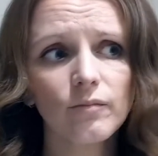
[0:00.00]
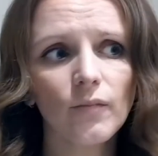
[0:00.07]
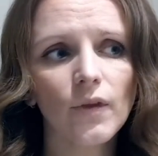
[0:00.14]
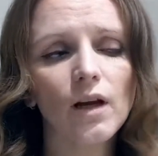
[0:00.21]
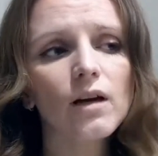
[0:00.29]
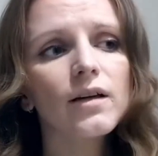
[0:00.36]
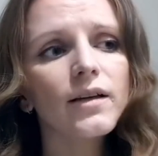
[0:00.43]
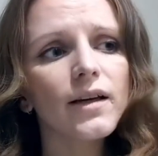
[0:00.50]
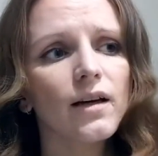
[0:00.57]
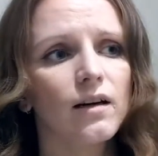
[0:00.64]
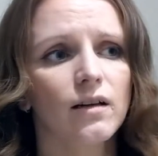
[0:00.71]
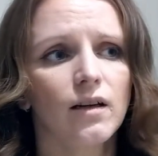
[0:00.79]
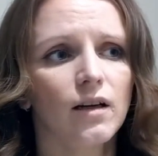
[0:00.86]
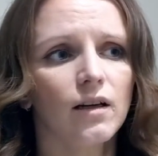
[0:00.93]
Yeah,
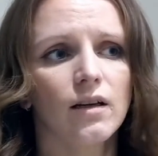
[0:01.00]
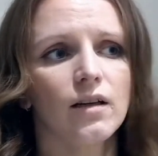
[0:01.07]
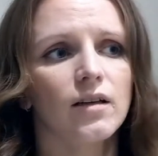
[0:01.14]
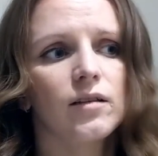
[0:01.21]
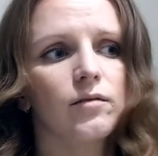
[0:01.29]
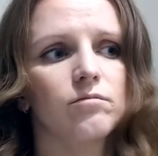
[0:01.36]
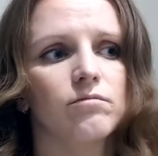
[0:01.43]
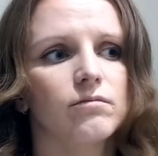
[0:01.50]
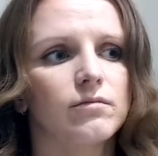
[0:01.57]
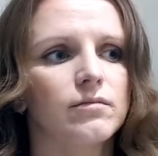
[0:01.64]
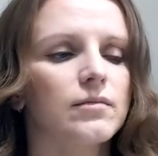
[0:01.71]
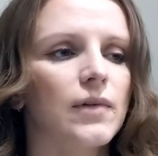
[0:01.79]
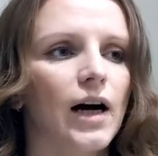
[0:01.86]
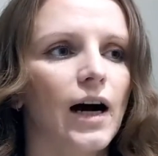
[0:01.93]

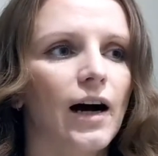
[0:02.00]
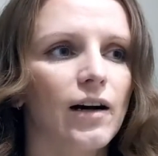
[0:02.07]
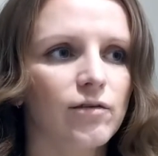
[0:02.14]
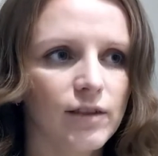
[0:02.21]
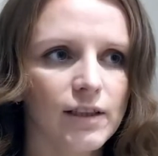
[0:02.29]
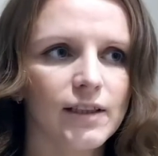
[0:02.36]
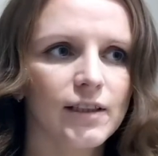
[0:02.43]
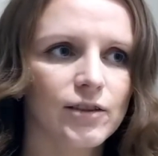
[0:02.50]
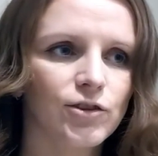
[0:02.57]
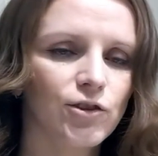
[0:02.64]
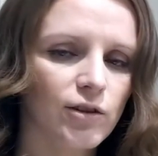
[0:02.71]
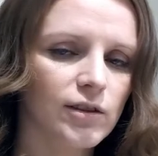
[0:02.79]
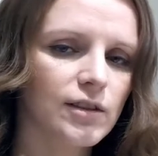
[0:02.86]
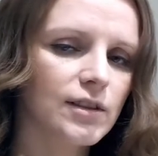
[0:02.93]
I really enjoy
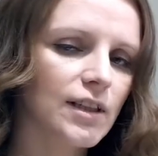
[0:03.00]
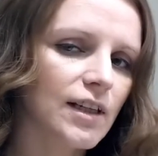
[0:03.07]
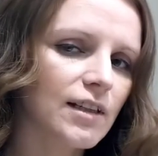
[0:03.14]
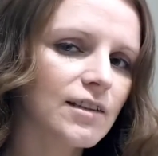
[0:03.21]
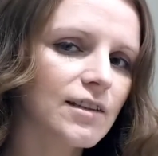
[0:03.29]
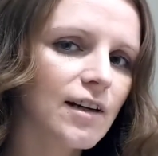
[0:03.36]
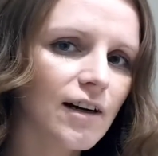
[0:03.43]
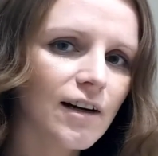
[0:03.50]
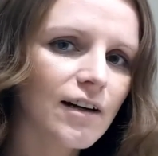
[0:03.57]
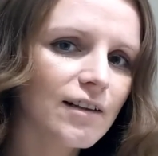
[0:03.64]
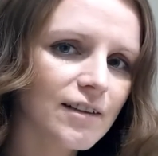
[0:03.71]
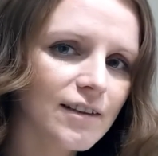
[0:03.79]
this hairstyle.